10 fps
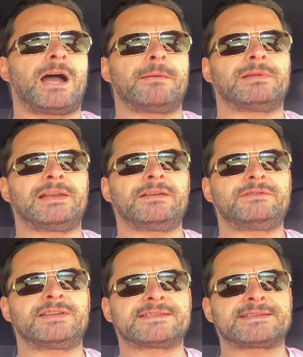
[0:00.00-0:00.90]
I believe
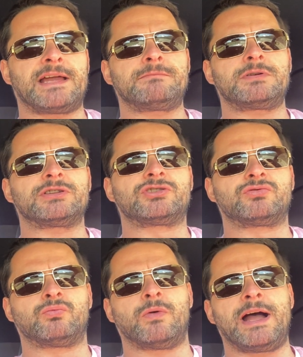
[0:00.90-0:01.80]
December
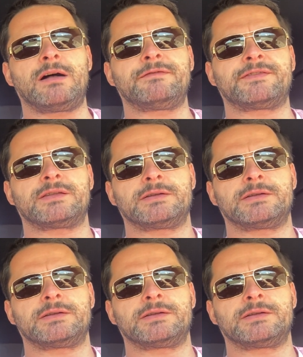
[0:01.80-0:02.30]
12th,